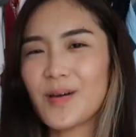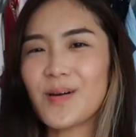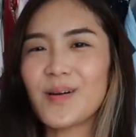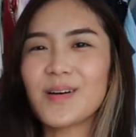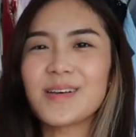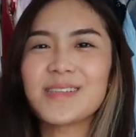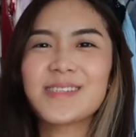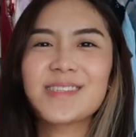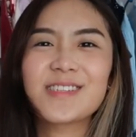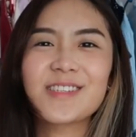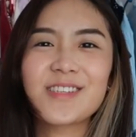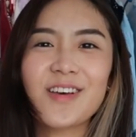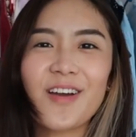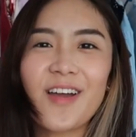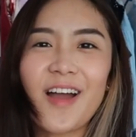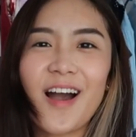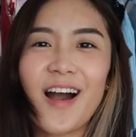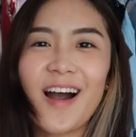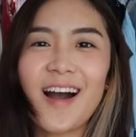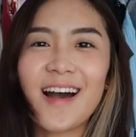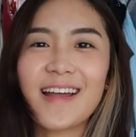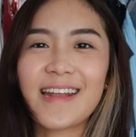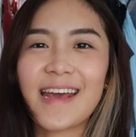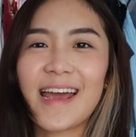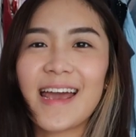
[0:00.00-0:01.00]
Oh, it's so
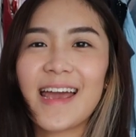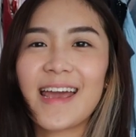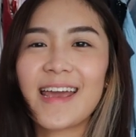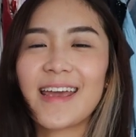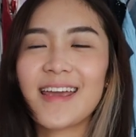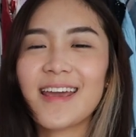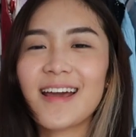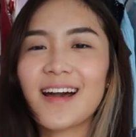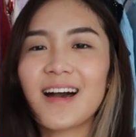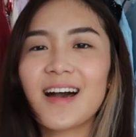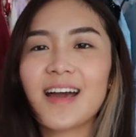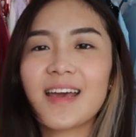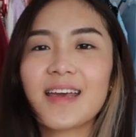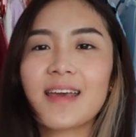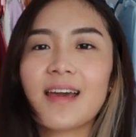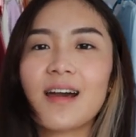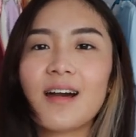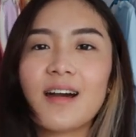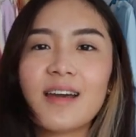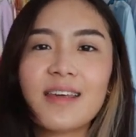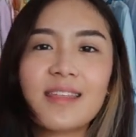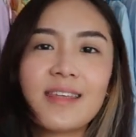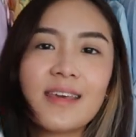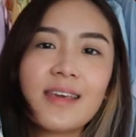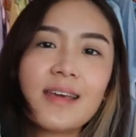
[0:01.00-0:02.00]
hard, hey.
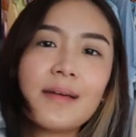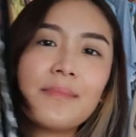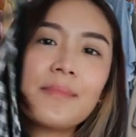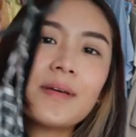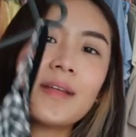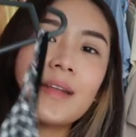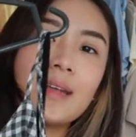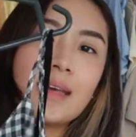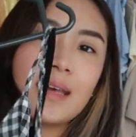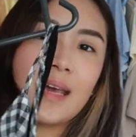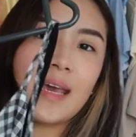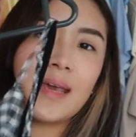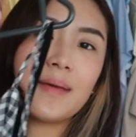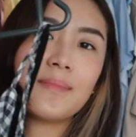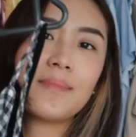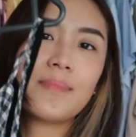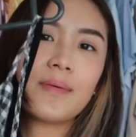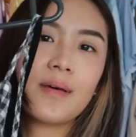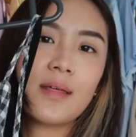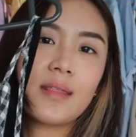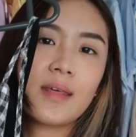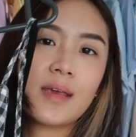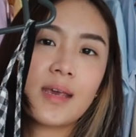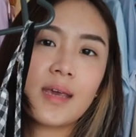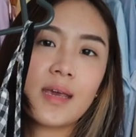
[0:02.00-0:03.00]
I think I'm gonna keep
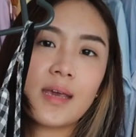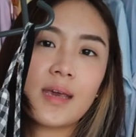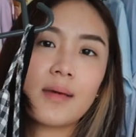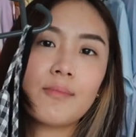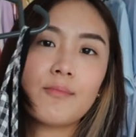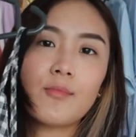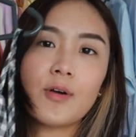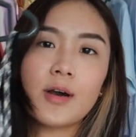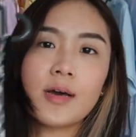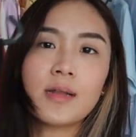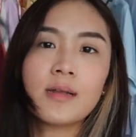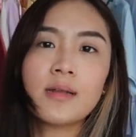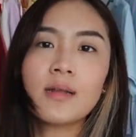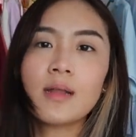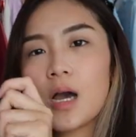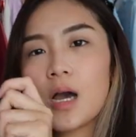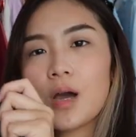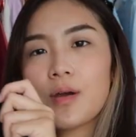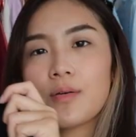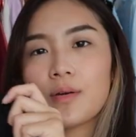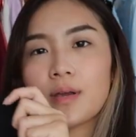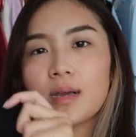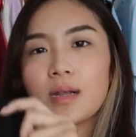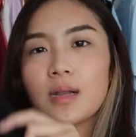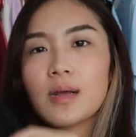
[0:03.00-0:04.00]
the gingham one.
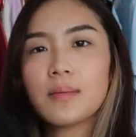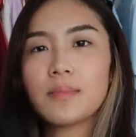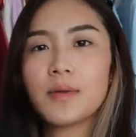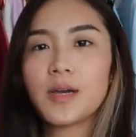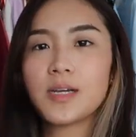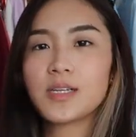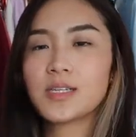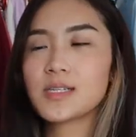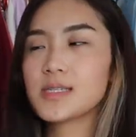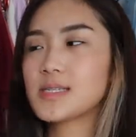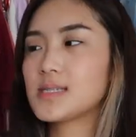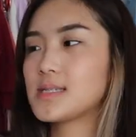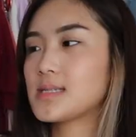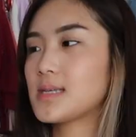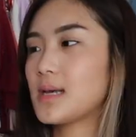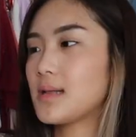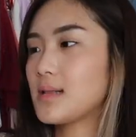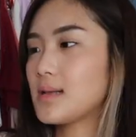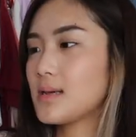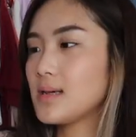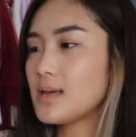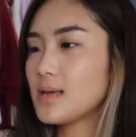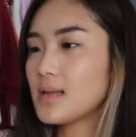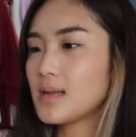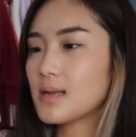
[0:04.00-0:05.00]
I reckon I might just sell
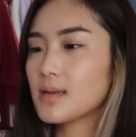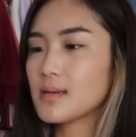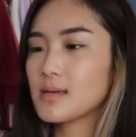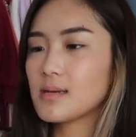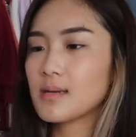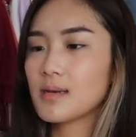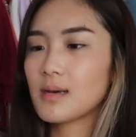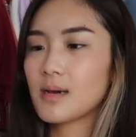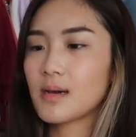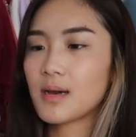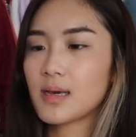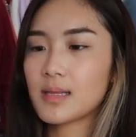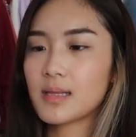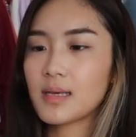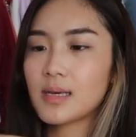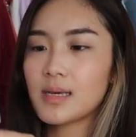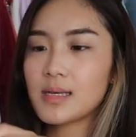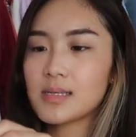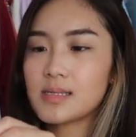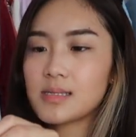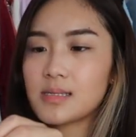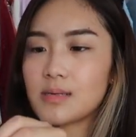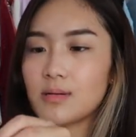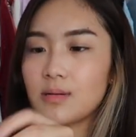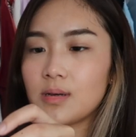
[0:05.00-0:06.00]
it. I think
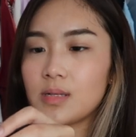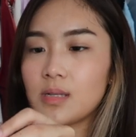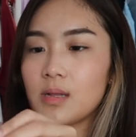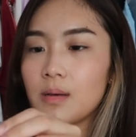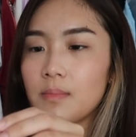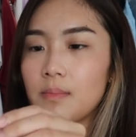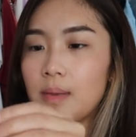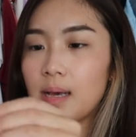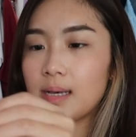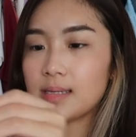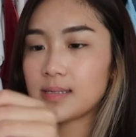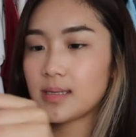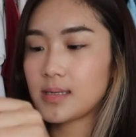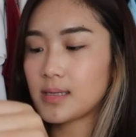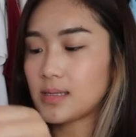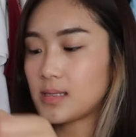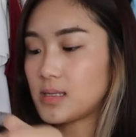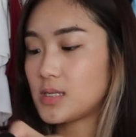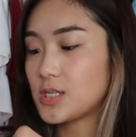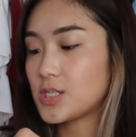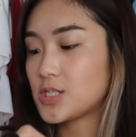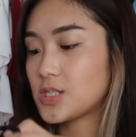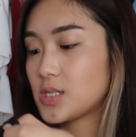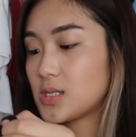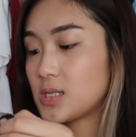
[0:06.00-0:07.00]
it's still in amazing
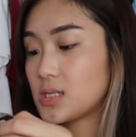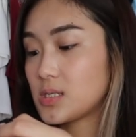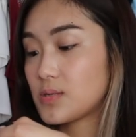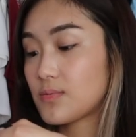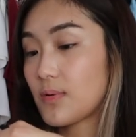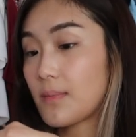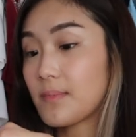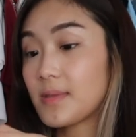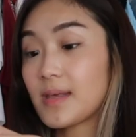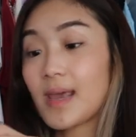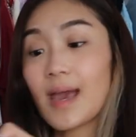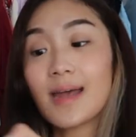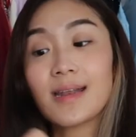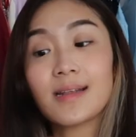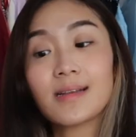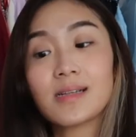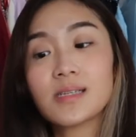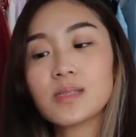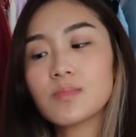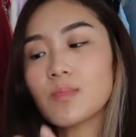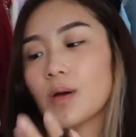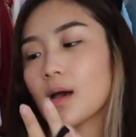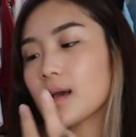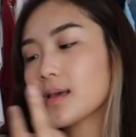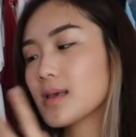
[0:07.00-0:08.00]
condition. It's from the
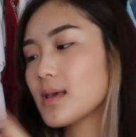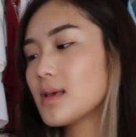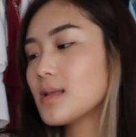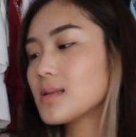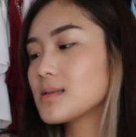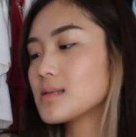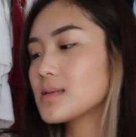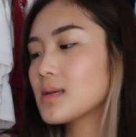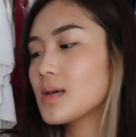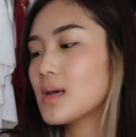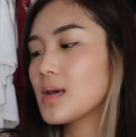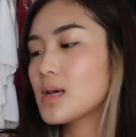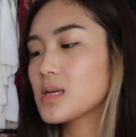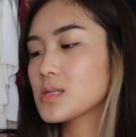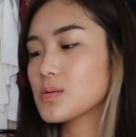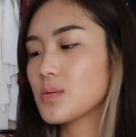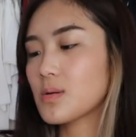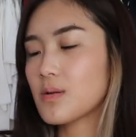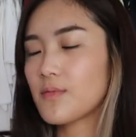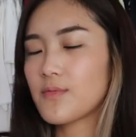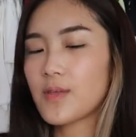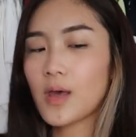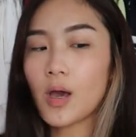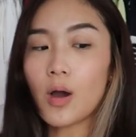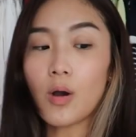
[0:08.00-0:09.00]
Editor's Market. It's
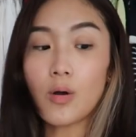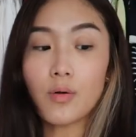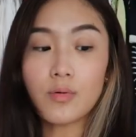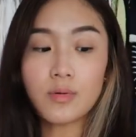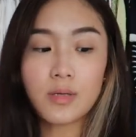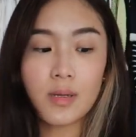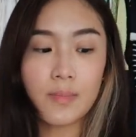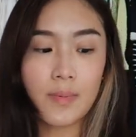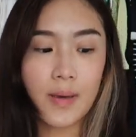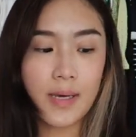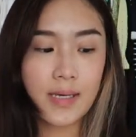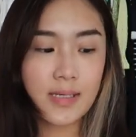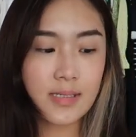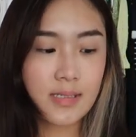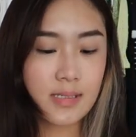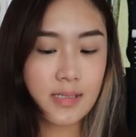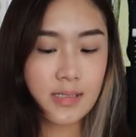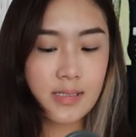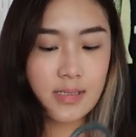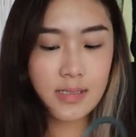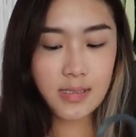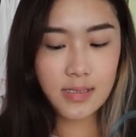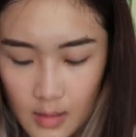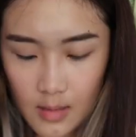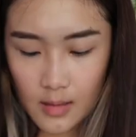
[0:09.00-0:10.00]
one of their older
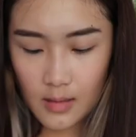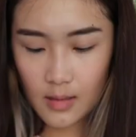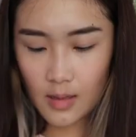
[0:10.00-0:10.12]
pieces.